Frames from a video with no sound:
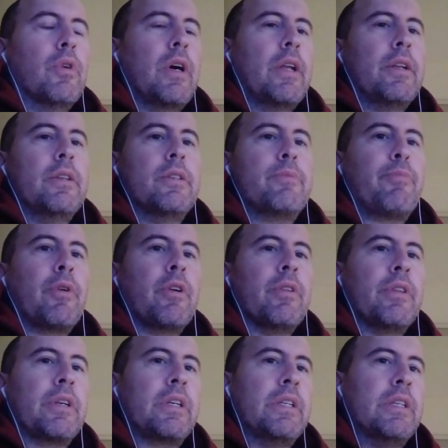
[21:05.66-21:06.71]
and is part of
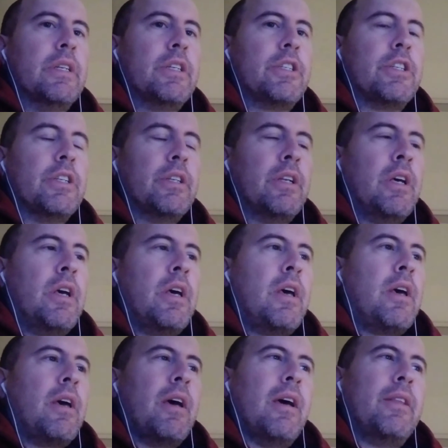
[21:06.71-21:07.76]
the condition.
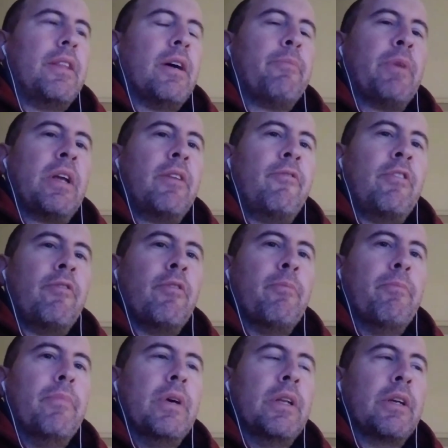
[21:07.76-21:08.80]
And that might have
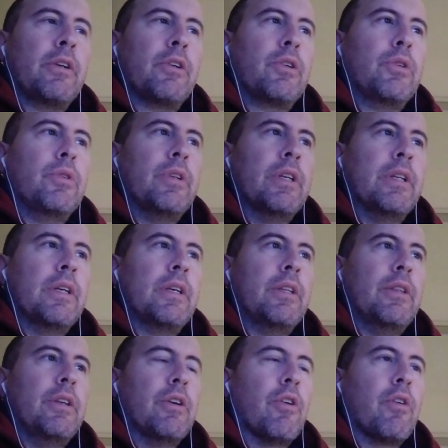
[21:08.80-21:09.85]
even been included
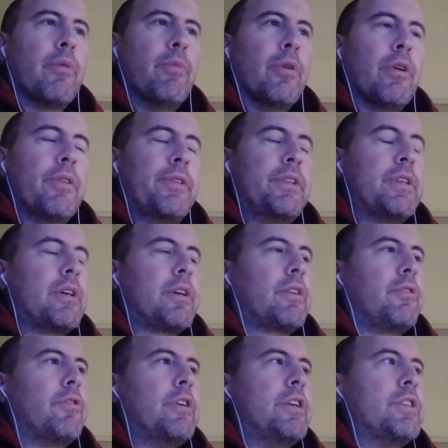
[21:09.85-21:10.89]
in the Arbroath
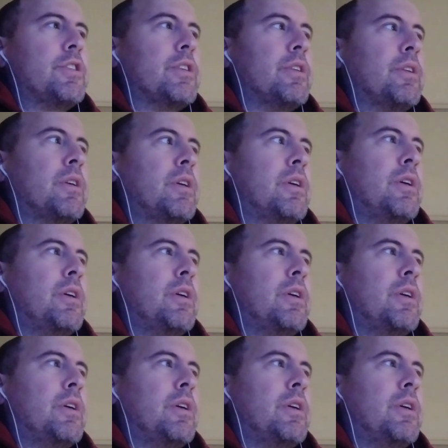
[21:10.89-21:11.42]
Declaration,